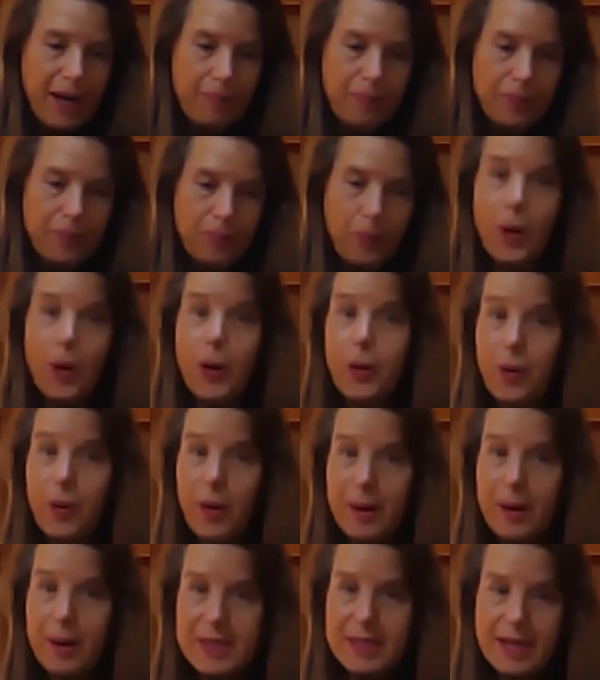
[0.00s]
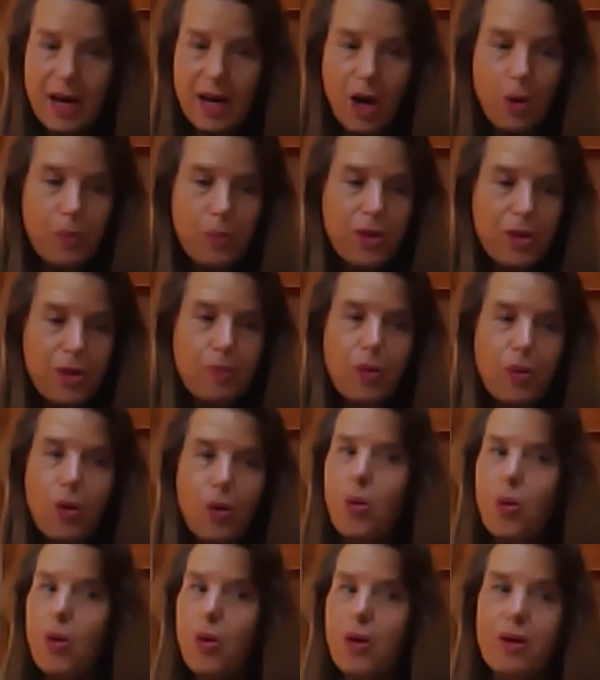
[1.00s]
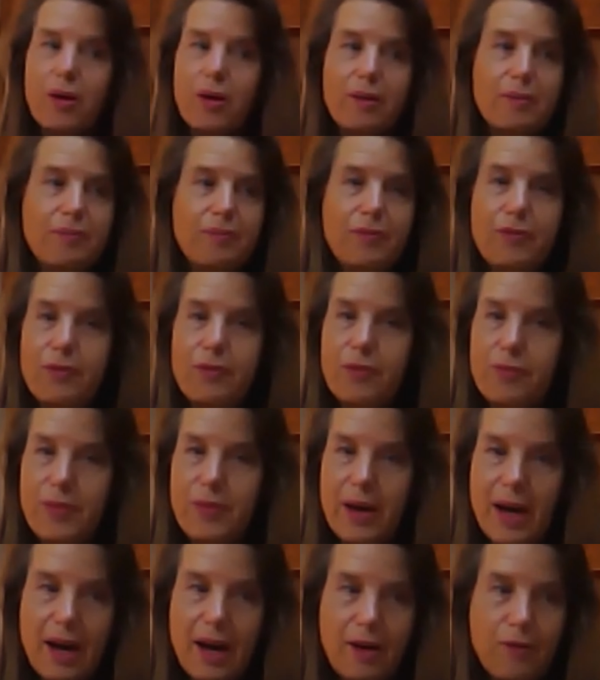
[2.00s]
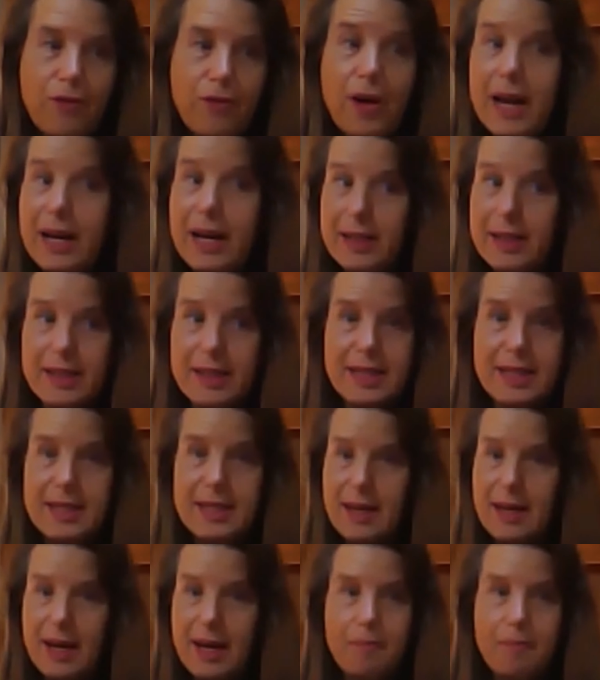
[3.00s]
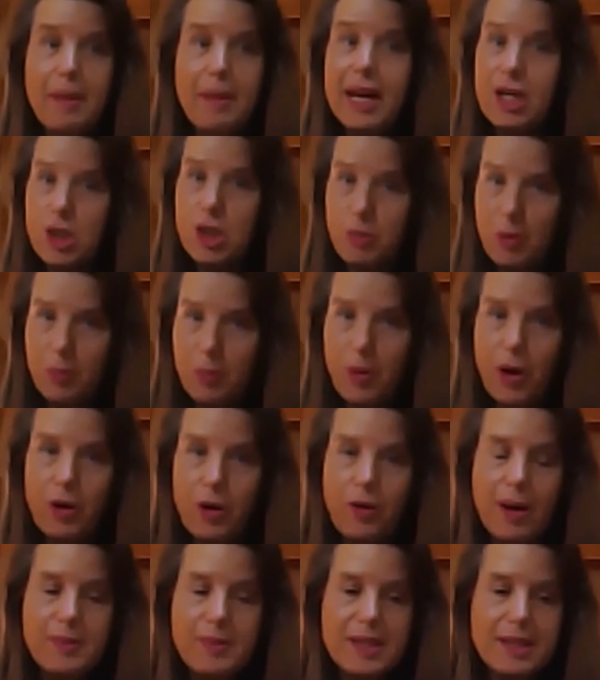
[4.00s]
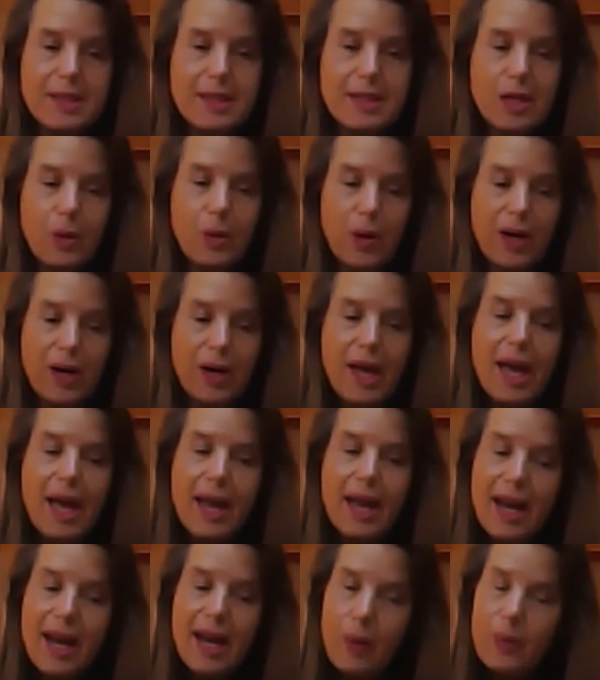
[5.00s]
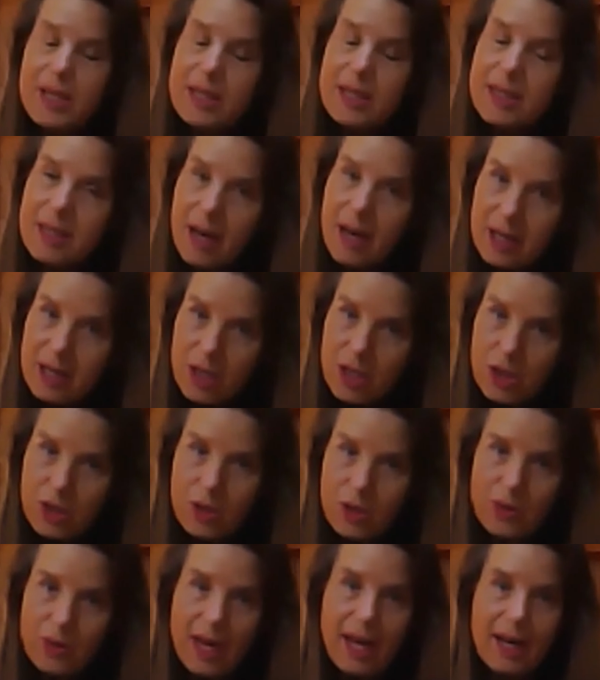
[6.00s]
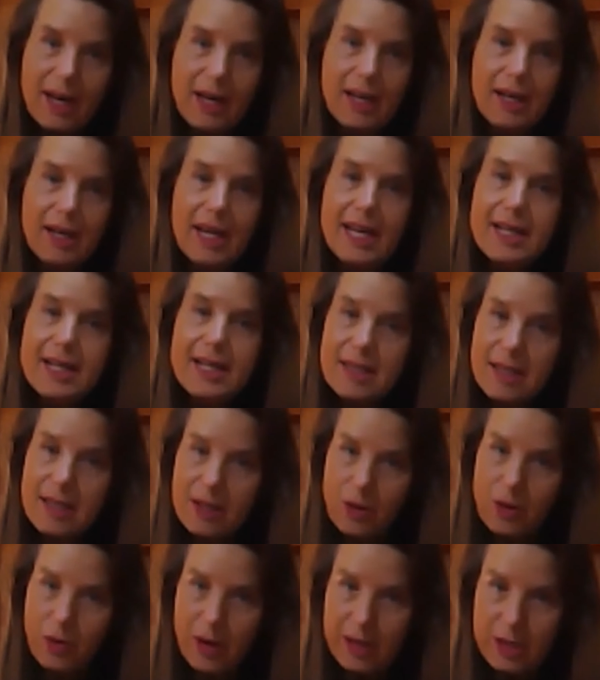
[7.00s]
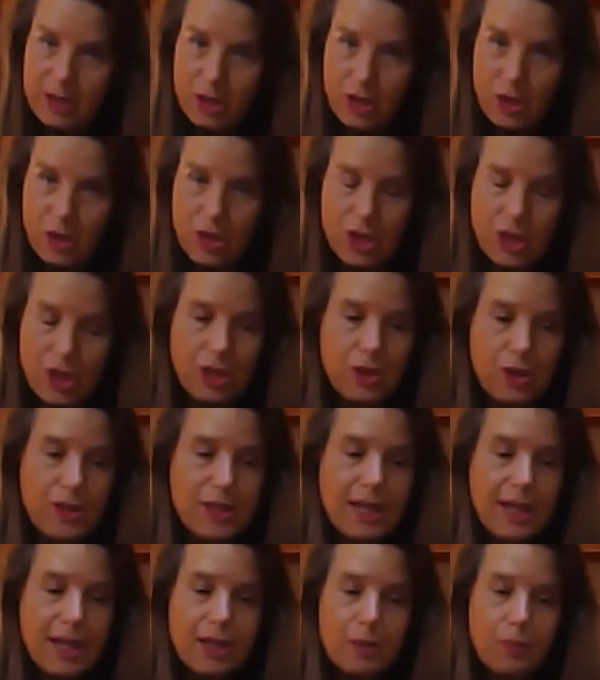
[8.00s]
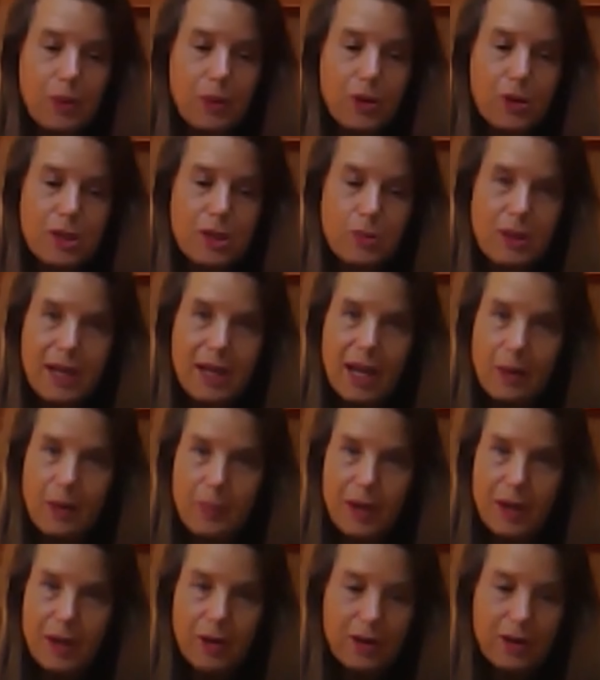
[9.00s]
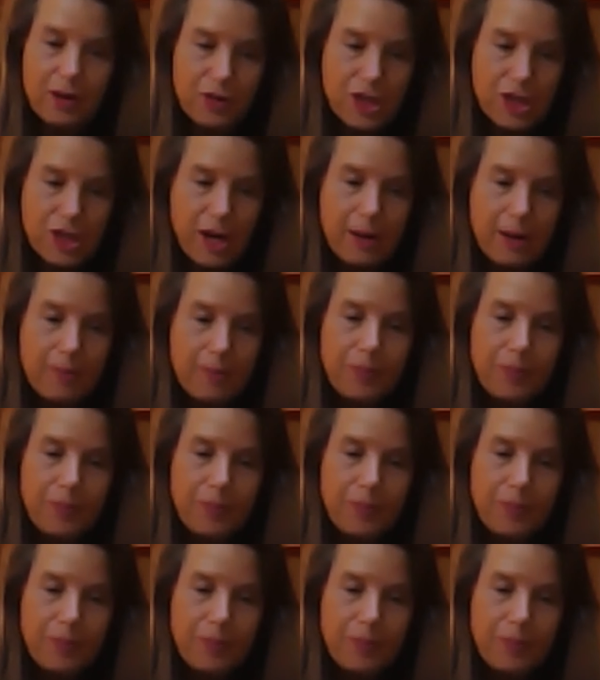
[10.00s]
programs to help them, or violence management programs and so on. Now, we decided to do that in Eastern Christchurch in New Zealand because we'd had a period of time